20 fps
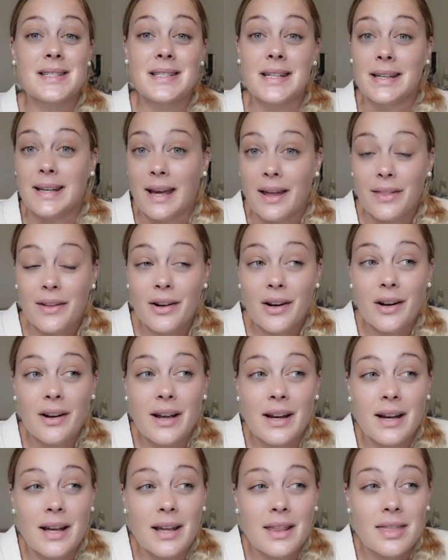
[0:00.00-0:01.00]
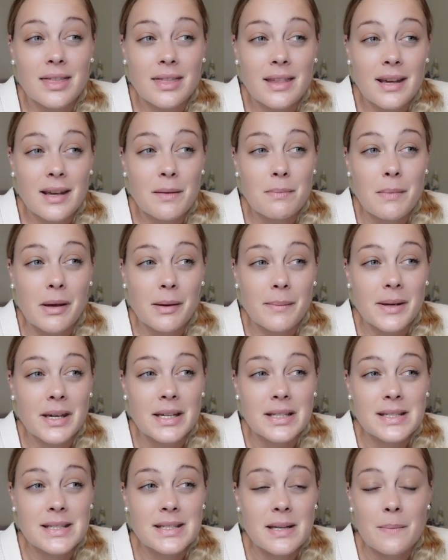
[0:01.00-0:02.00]
together, and I think maybe
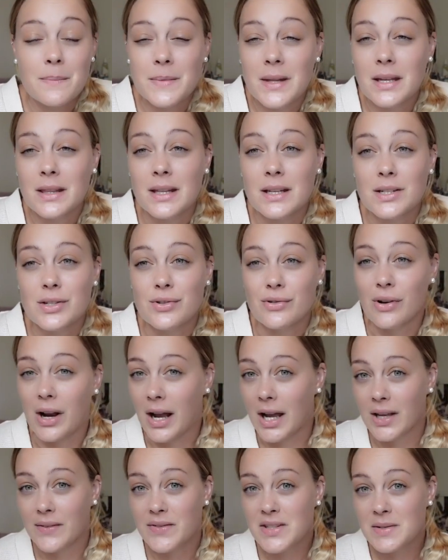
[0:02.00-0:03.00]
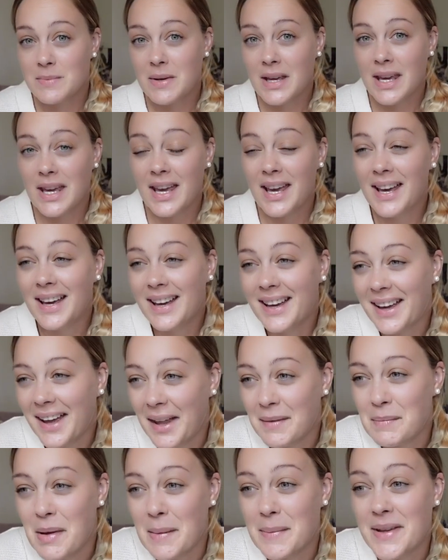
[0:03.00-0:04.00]
it's something that drives me,
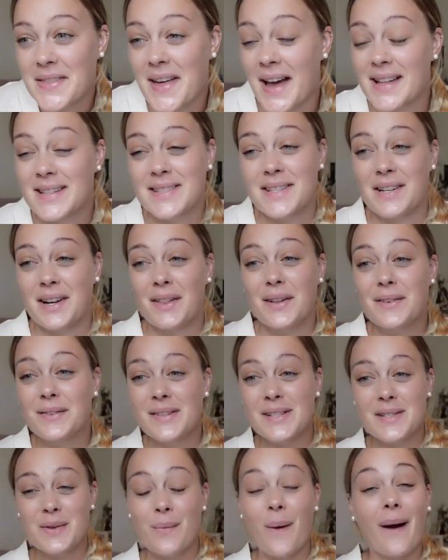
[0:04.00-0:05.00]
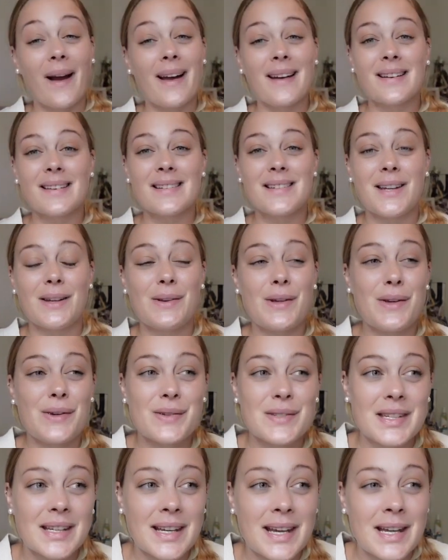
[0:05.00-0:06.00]
and maybe that's another reason why I continue
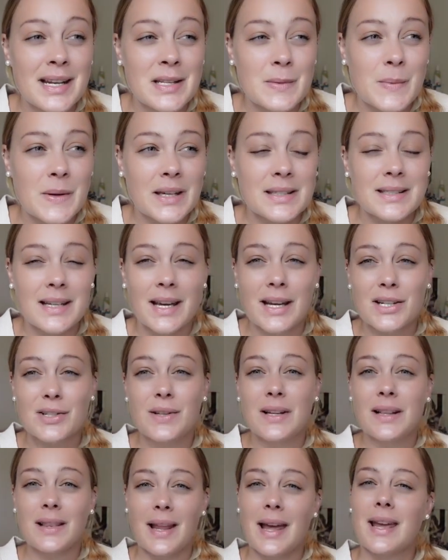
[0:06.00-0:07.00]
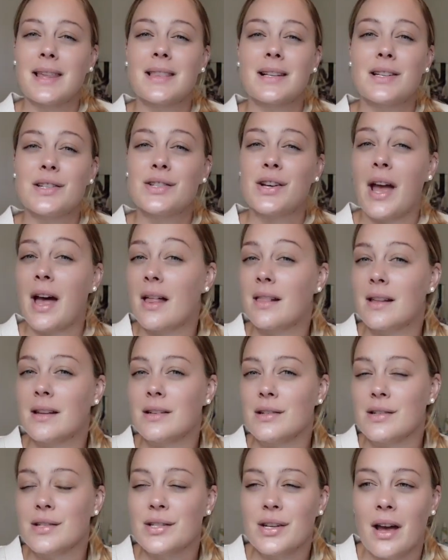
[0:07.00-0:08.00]
using it, is because I actually like the
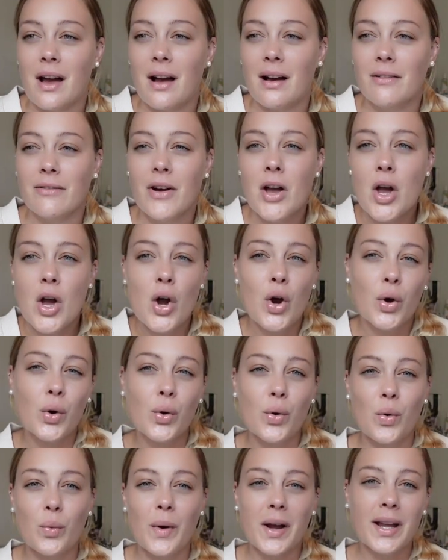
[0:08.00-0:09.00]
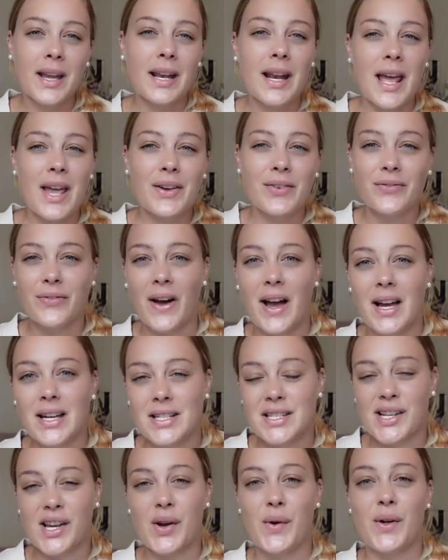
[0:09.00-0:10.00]
challenge of, ooh, what can I find
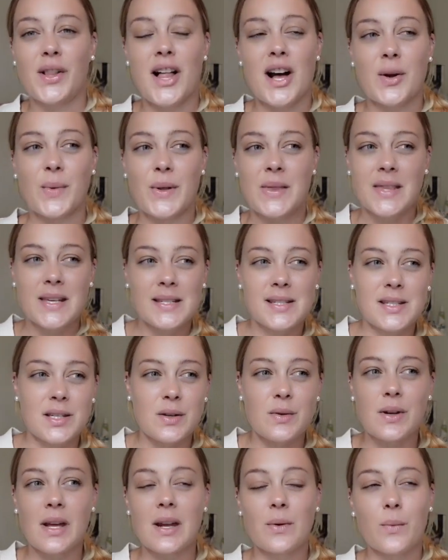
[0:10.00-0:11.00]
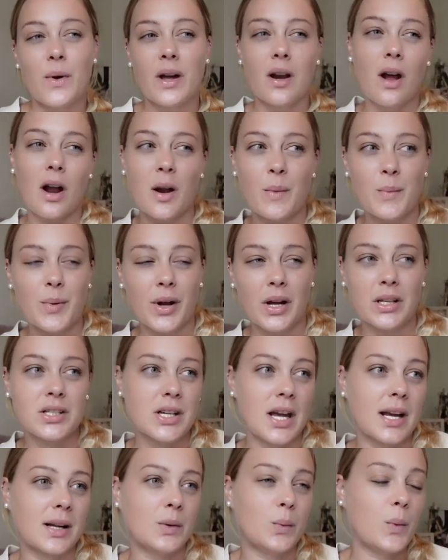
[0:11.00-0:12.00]
to go along with this unit? What art
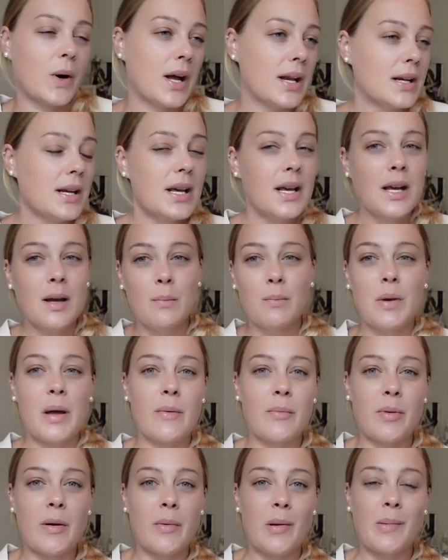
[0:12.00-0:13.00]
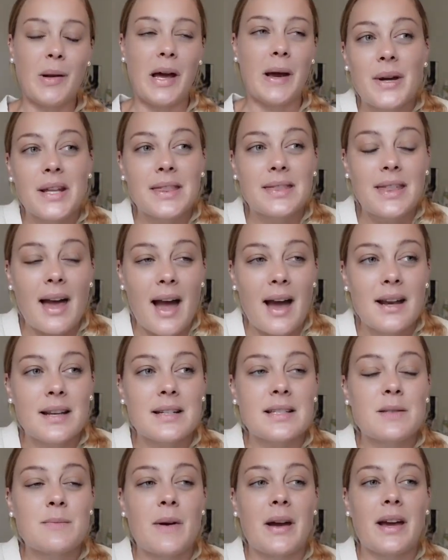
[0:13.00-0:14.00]
project? What blah blah blah blah. But that
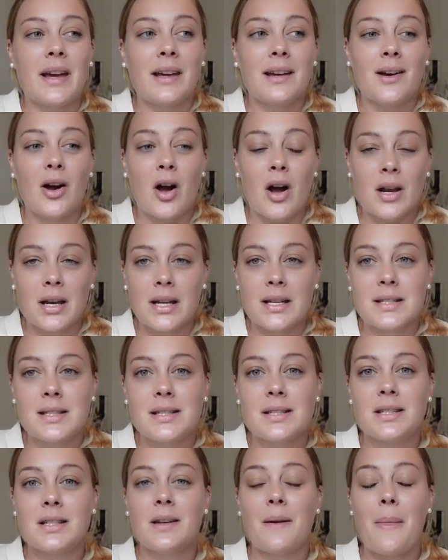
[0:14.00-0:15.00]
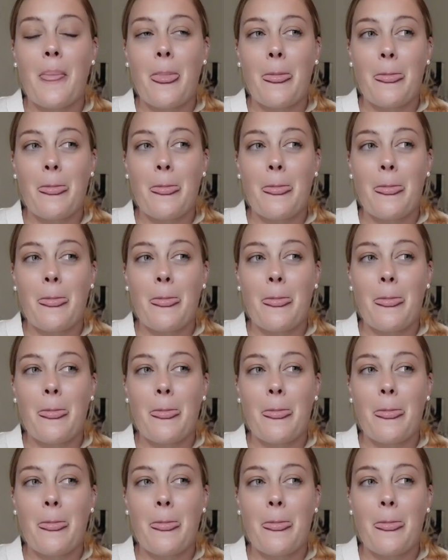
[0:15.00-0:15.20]
is my honest